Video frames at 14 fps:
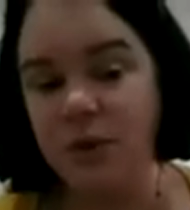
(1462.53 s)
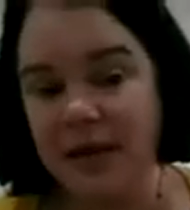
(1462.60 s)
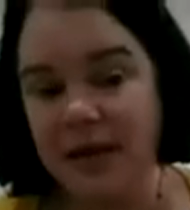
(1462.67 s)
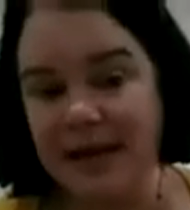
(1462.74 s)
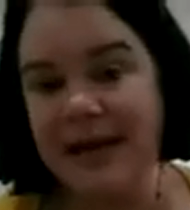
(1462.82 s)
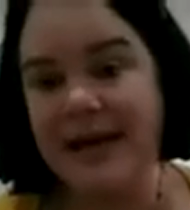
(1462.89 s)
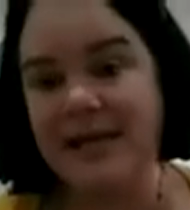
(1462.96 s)
We
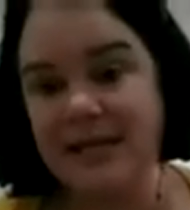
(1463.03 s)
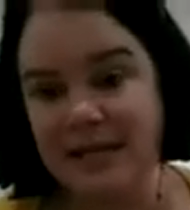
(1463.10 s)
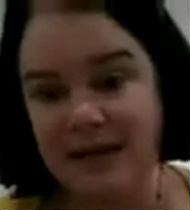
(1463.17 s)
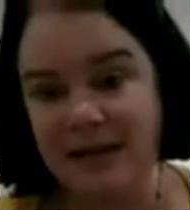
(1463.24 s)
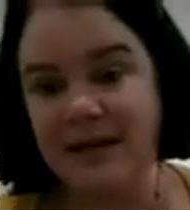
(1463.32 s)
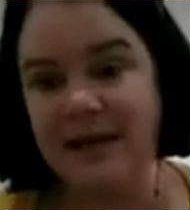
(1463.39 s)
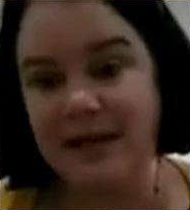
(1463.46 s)
need to
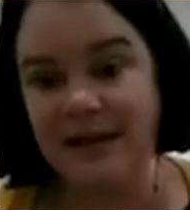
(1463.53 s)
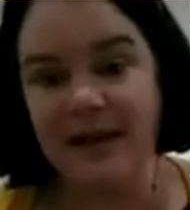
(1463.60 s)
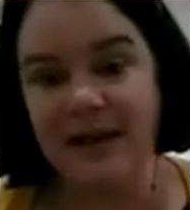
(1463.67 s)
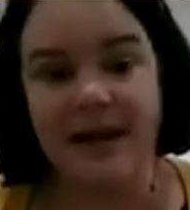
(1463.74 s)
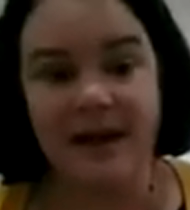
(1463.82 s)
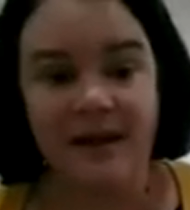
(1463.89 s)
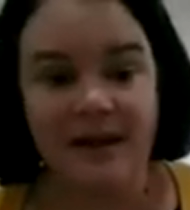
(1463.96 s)
get that
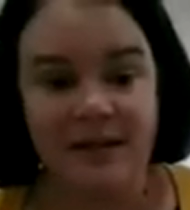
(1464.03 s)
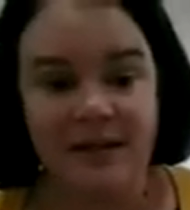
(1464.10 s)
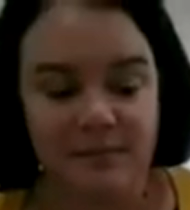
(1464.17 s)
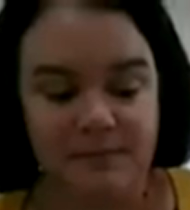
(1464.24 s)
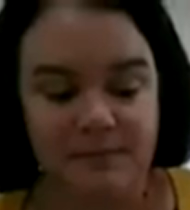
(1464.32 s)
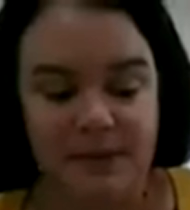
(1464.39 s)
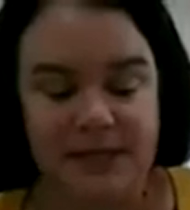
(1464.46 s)
outlet as
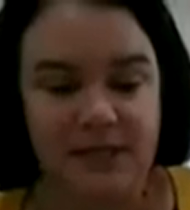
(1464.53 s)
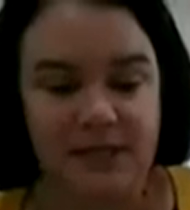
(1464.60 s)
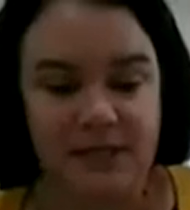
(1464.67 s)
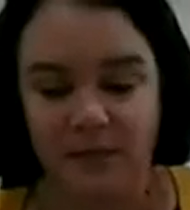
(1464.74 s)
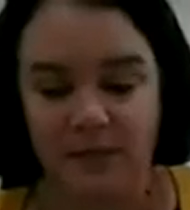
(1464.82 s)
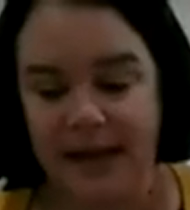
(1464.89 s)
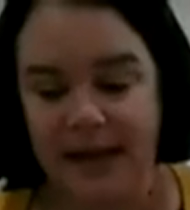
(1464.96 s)
best
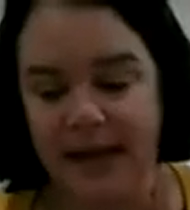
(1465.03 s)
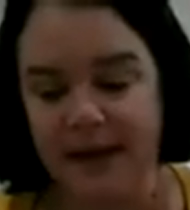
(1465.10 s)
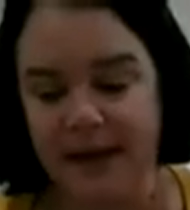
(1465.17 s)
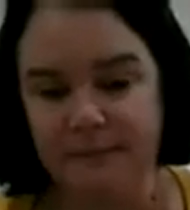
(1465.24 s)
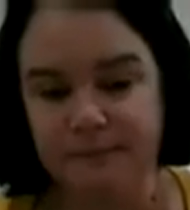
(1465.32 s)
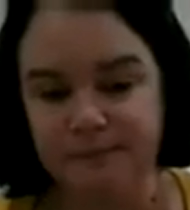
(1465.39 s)
as we can.